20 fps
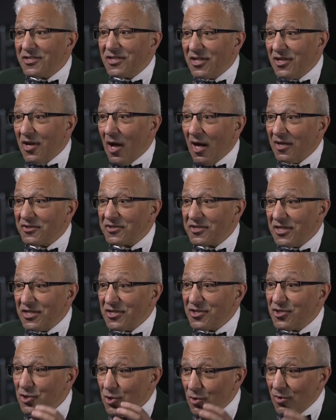the
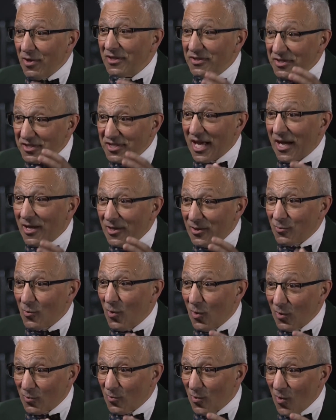Nazis during the Second
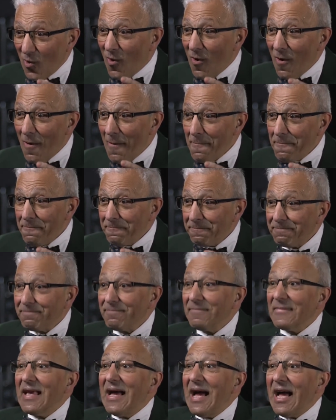World War.
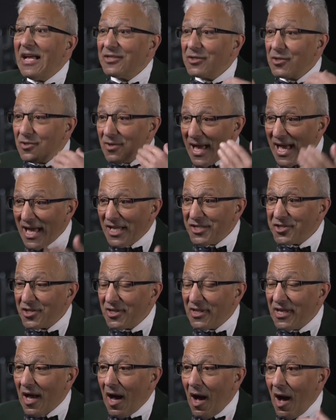And
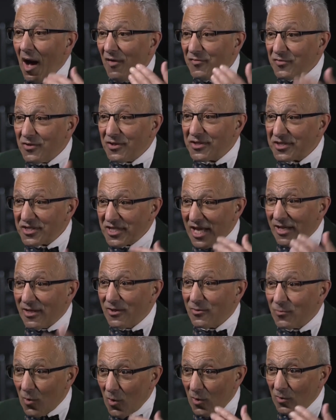gradually, after the
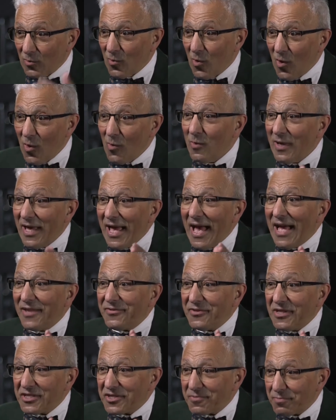Second World War, we
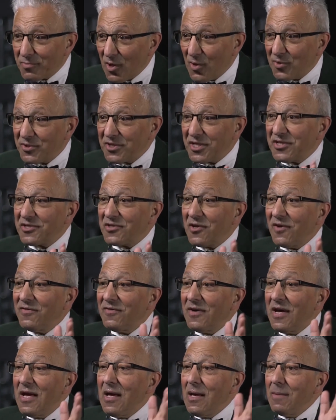had this process of
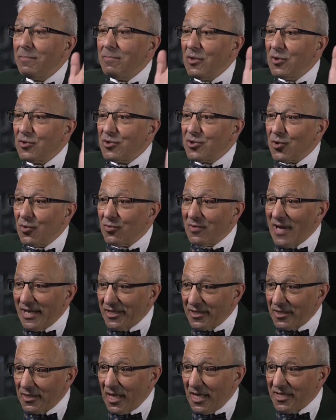mutual
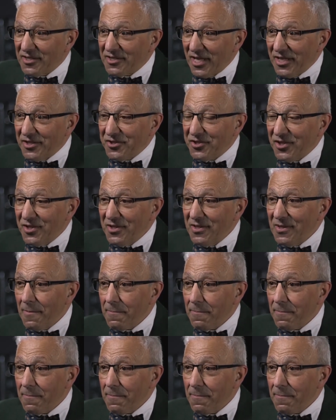radicalization.